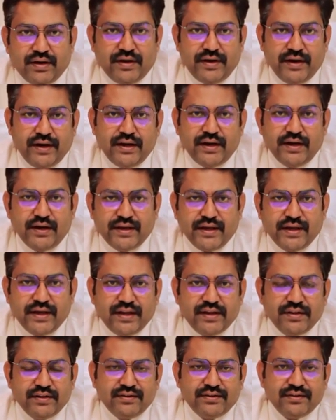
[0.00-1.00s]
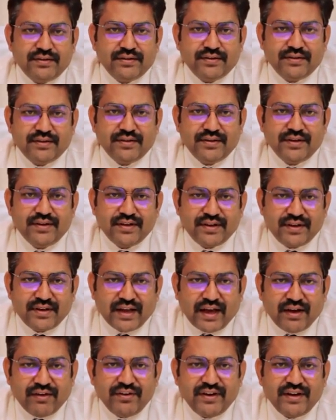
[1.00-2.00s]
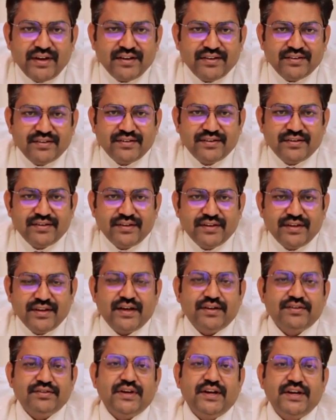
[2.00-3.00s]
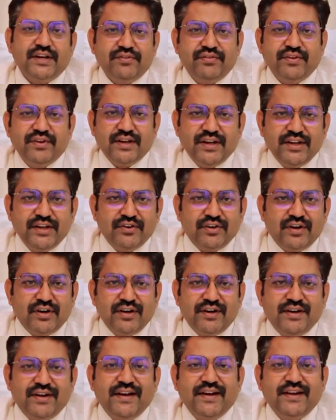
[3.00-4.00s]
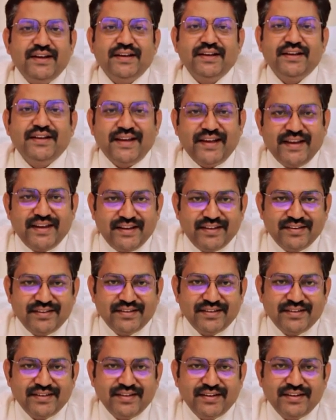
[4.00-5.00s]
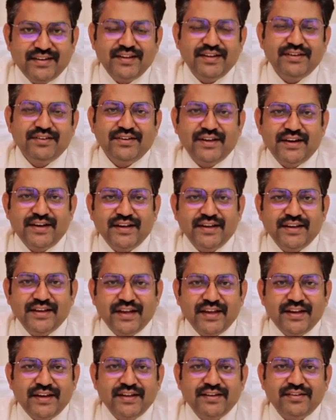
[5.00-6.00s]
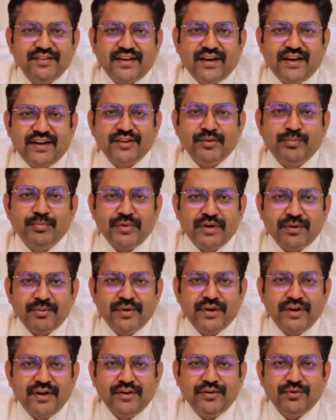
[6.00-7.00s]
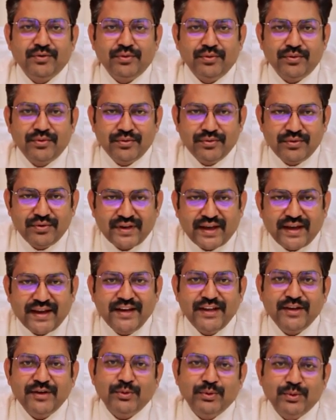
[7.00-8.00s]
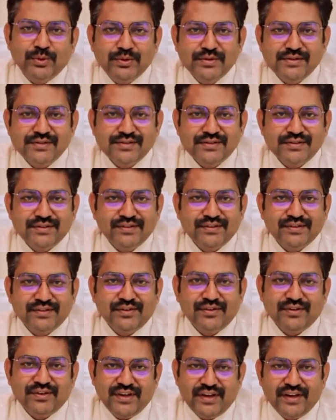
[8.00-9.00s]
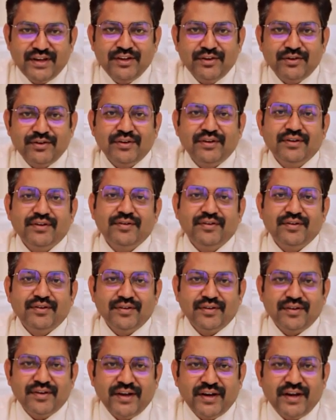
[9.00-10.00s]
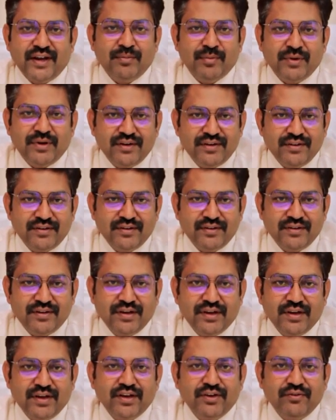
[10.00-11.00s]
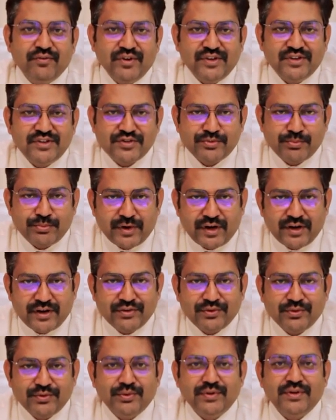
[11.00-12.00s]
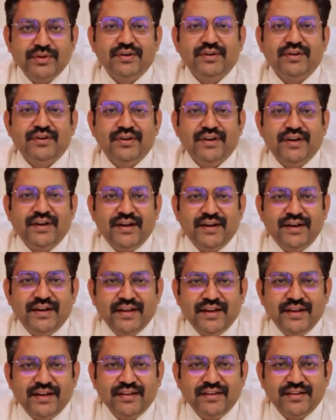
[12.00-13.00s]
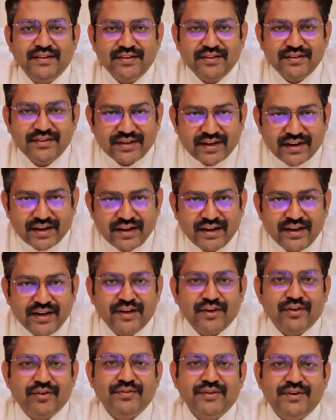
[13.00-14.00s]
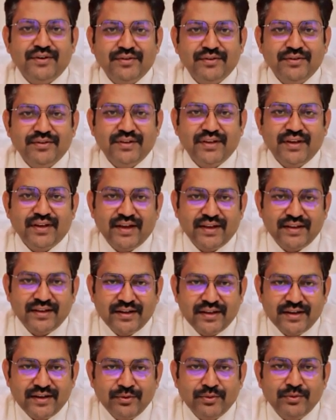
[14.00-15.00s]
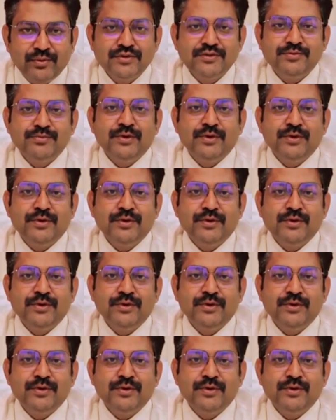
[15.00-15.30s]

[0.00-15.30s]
Dental caries, the cavities, they are scientifically called dental caries. These dental caries are the permanent tiny holes in your enamel which spreads to the dentine, the second layer of the tooth, and then goes